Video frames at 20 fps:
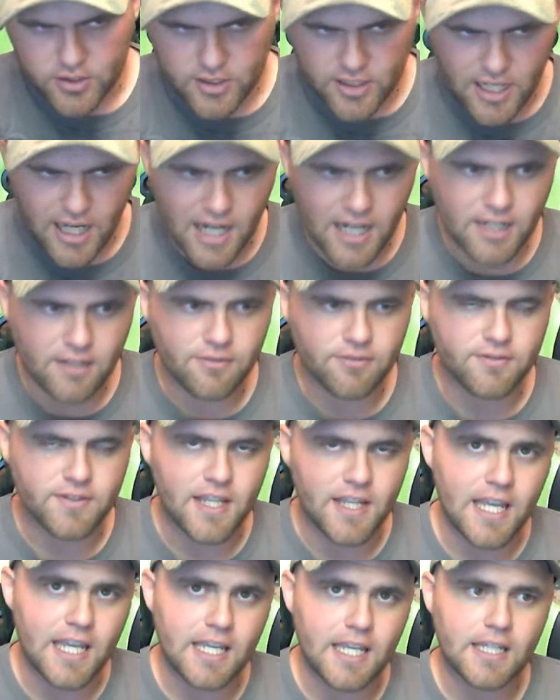kind of
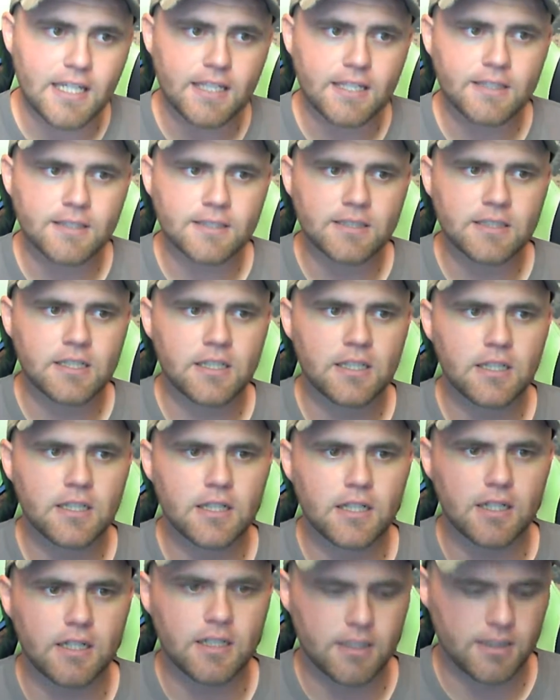tan,
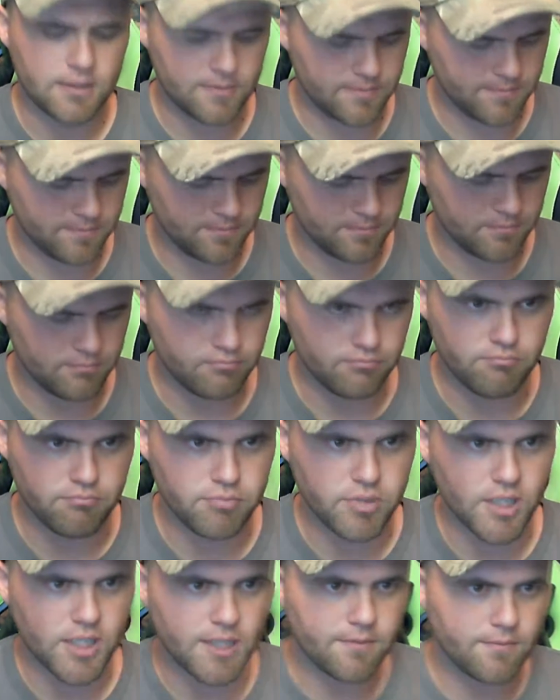
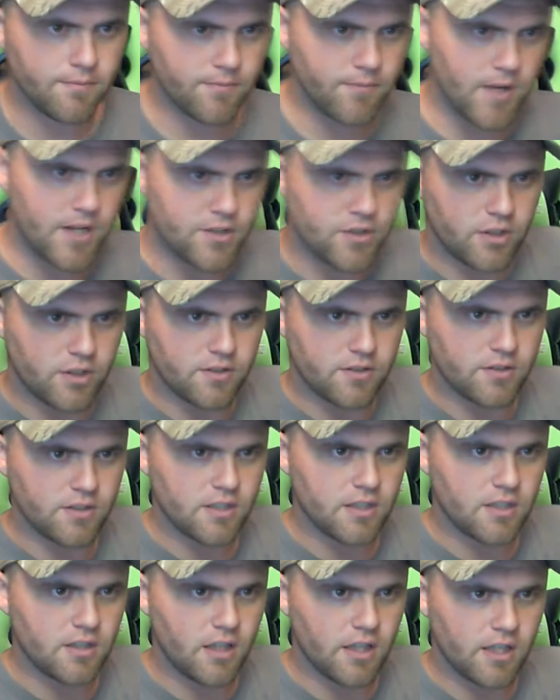but as you can
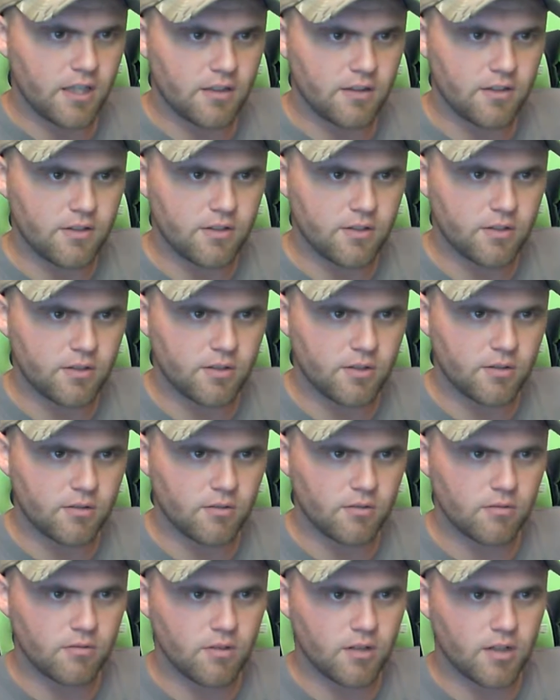see, like in this
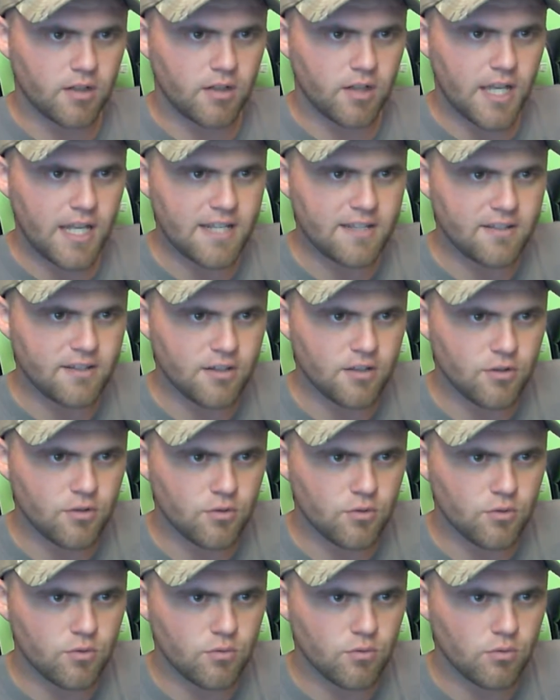
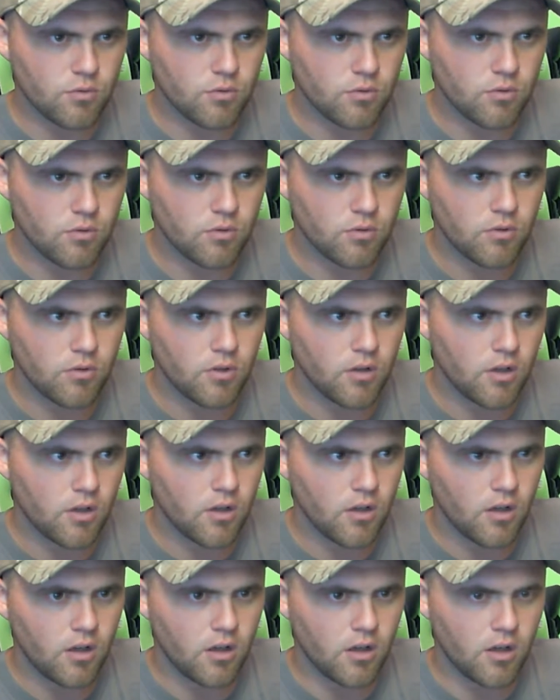ACU
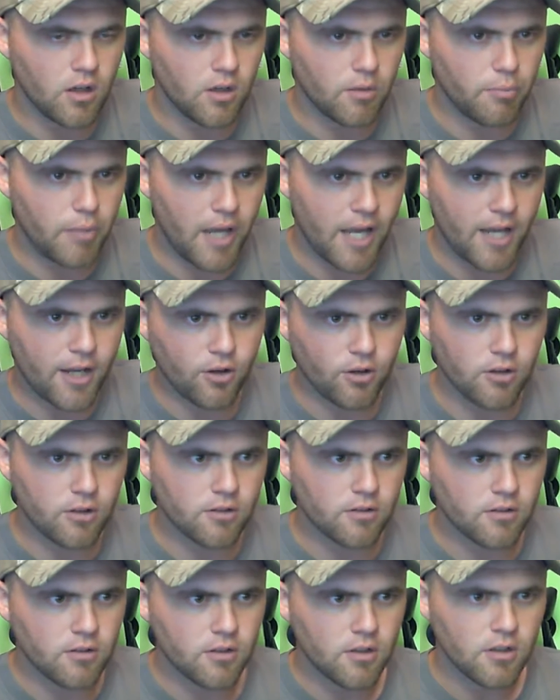pattern
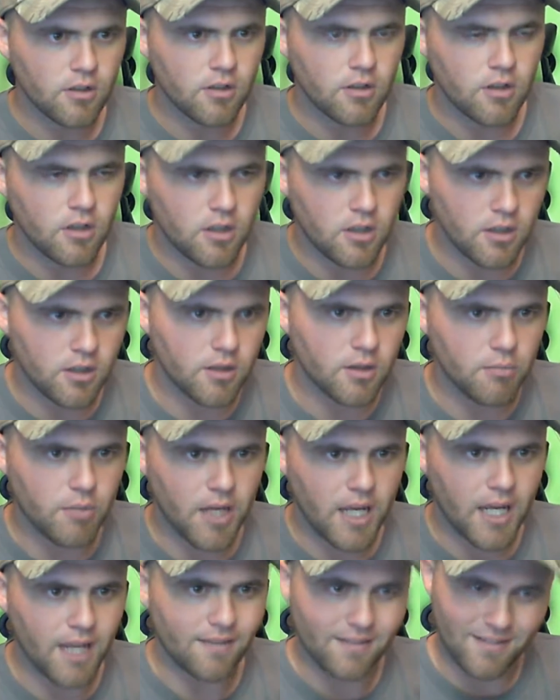on the
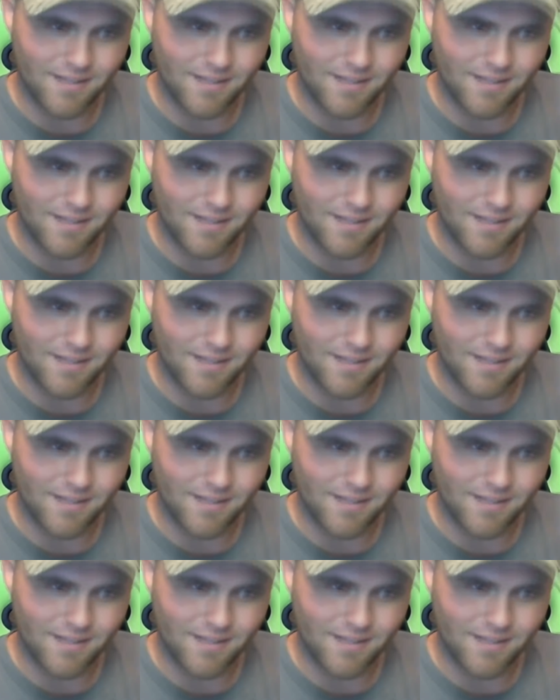back, now